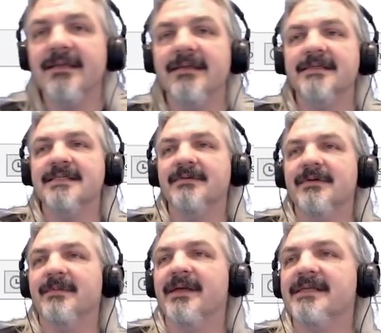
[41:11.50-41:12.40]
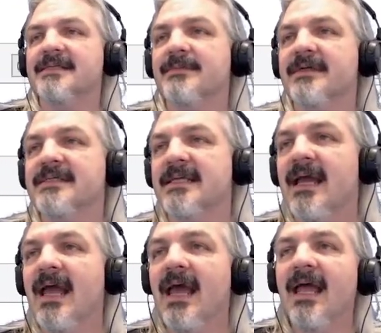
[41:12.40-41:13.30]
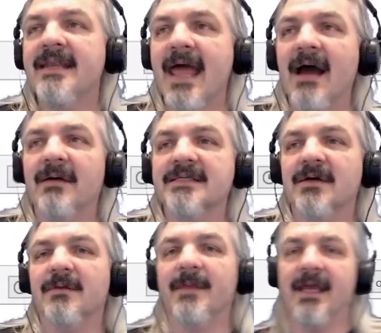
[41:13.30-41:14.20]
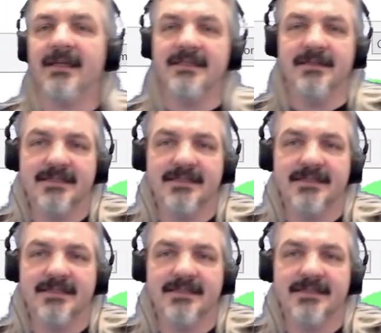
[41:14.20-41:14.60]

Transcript: you can see where my mouse is more easily. Now it's got that, you can